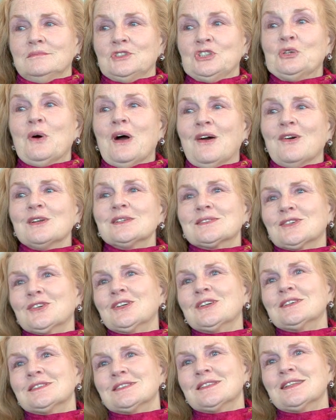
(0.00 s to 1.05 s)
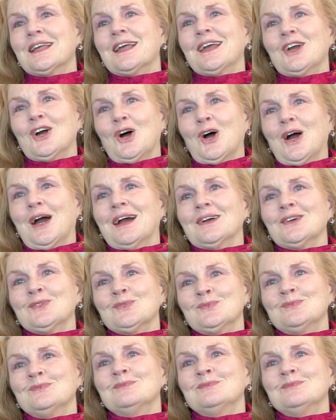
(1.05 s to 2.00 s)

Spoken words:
You are as good as they are.